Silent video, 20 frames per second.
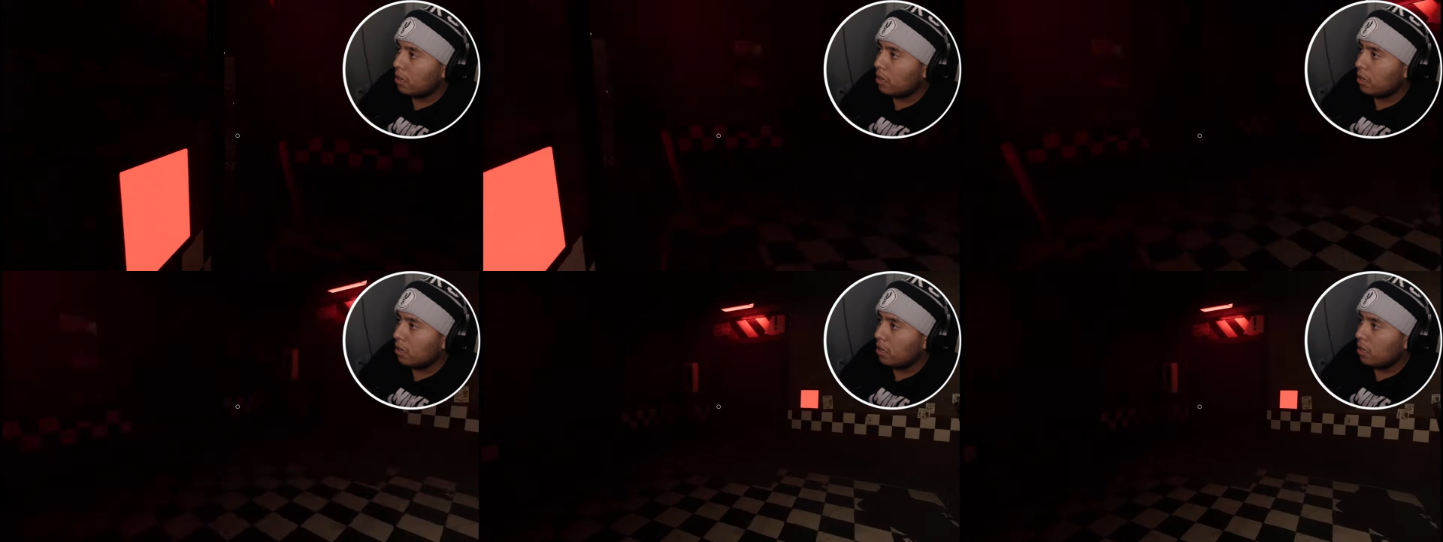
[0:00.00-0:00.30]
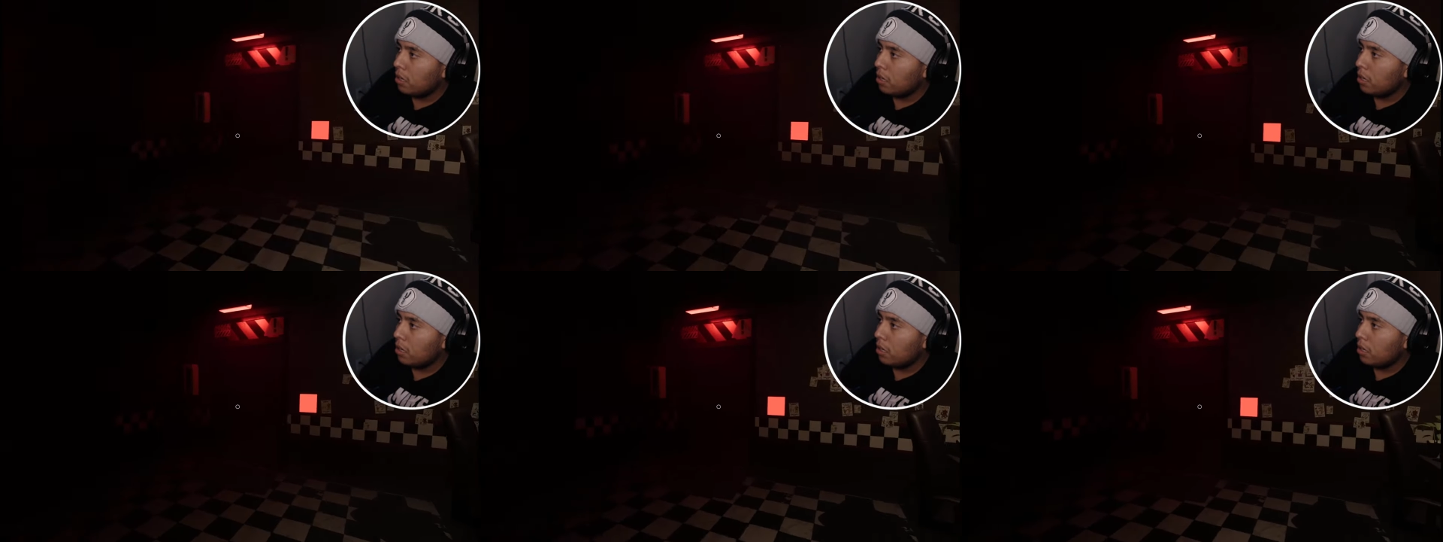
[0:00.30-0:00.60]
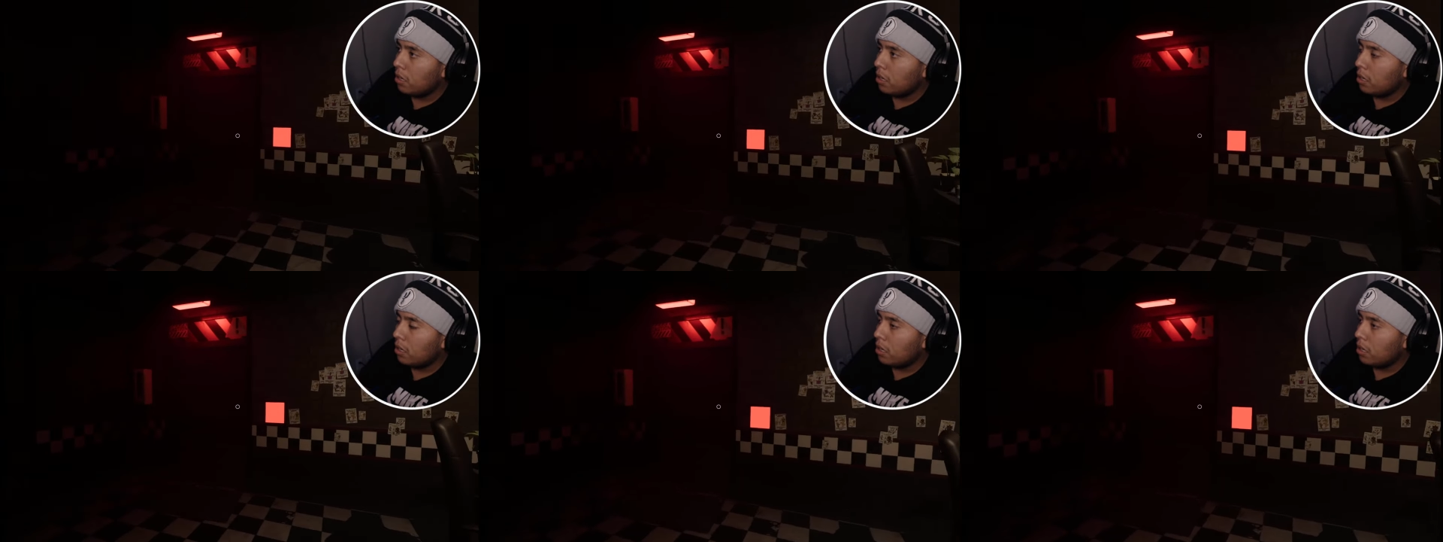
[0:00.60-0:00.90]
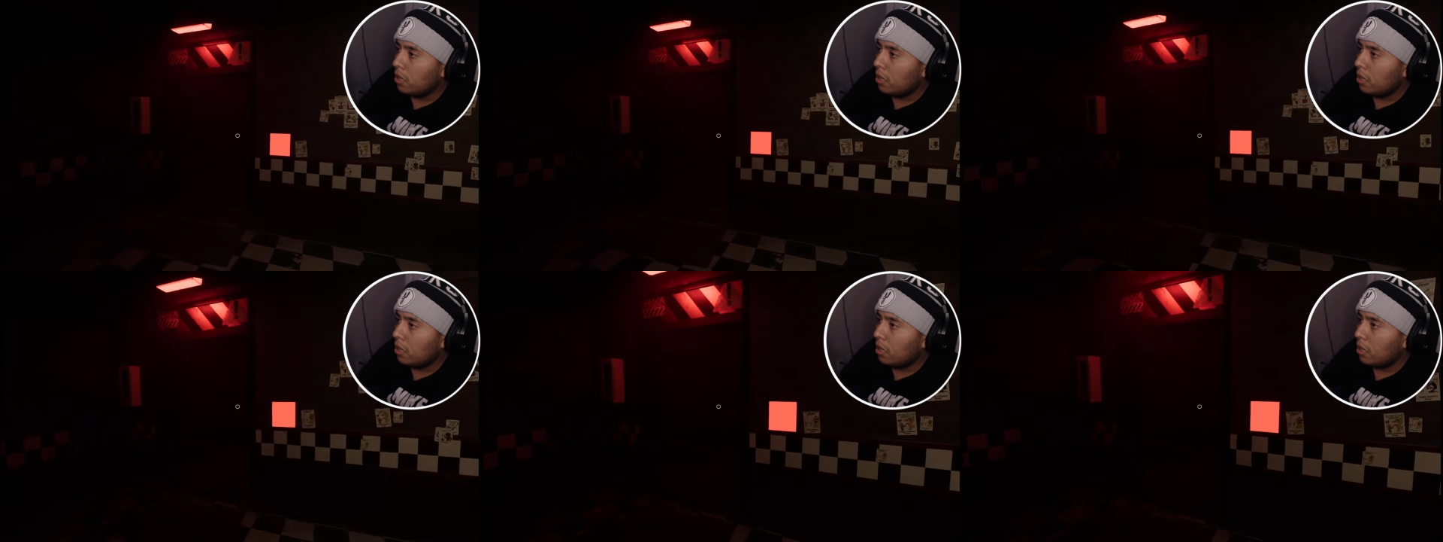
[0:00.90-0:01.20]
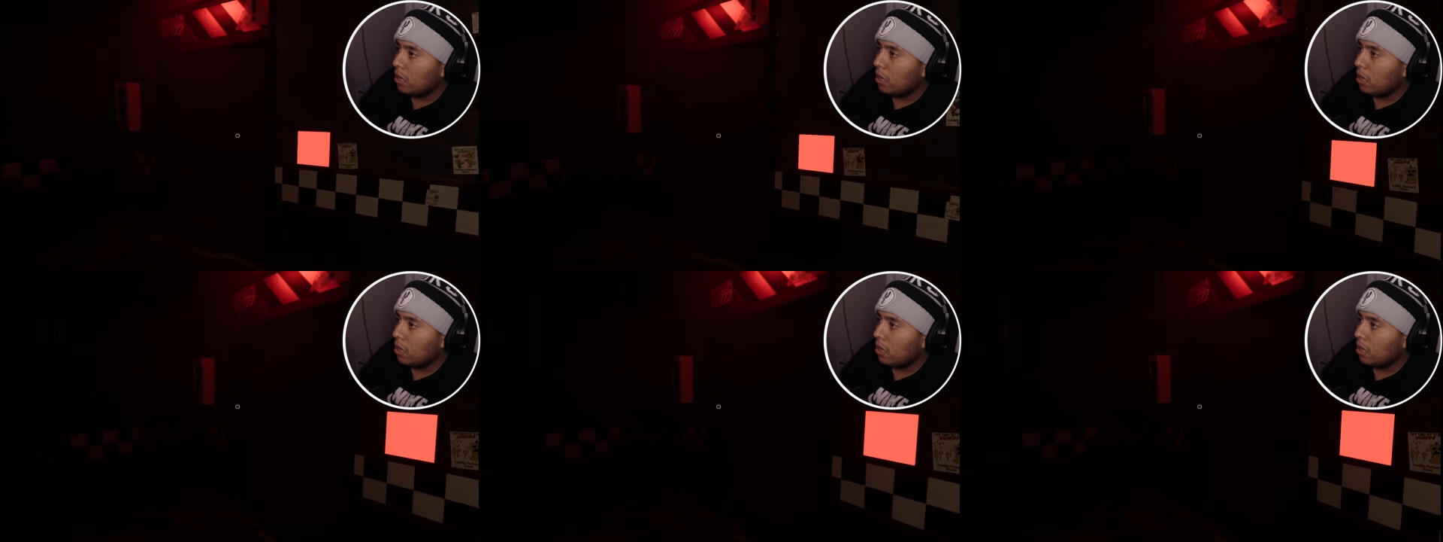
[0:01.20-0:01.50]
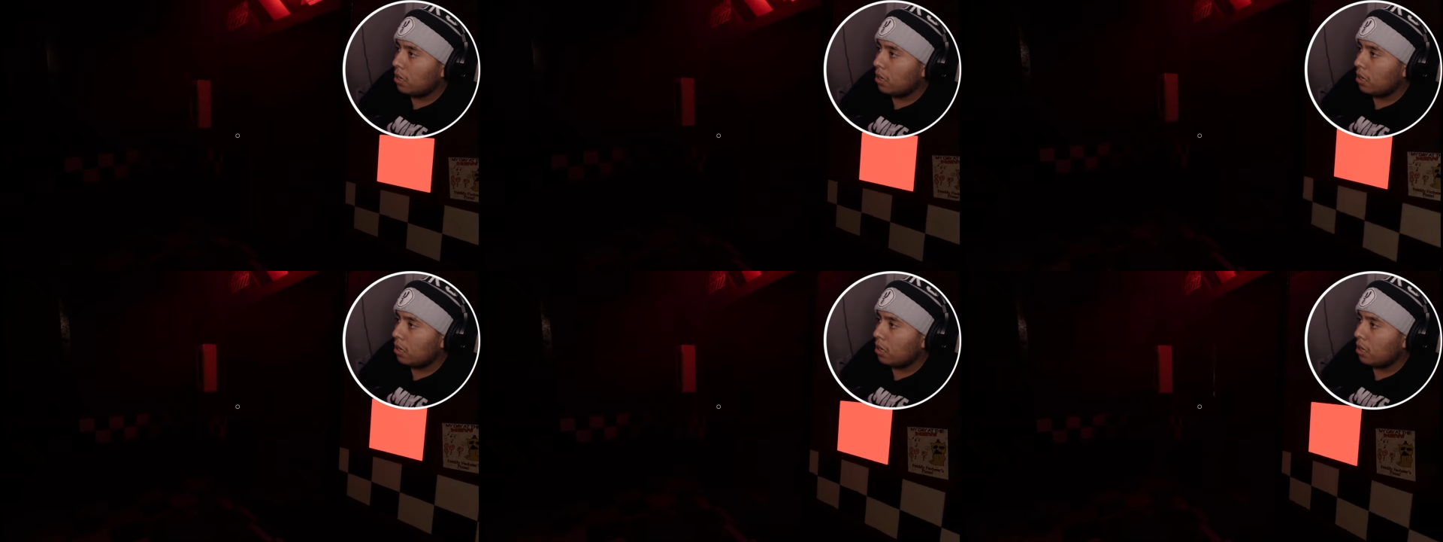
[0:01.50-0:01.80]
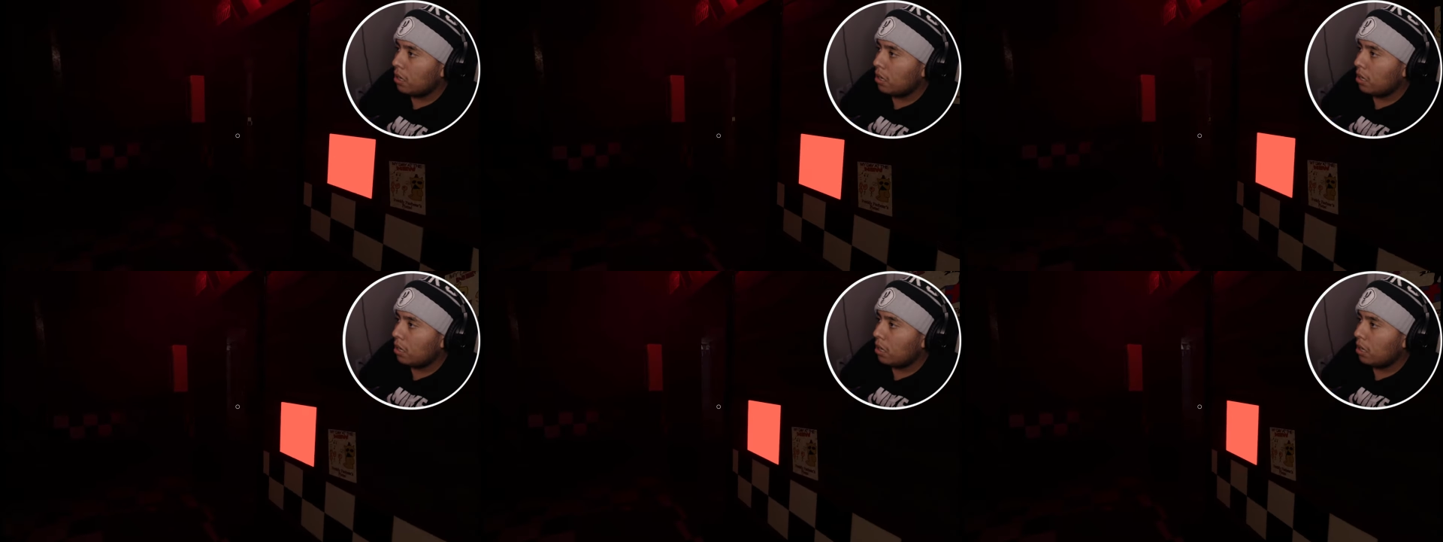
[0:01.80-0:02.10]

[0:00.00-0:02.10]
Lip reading: (no one is talking)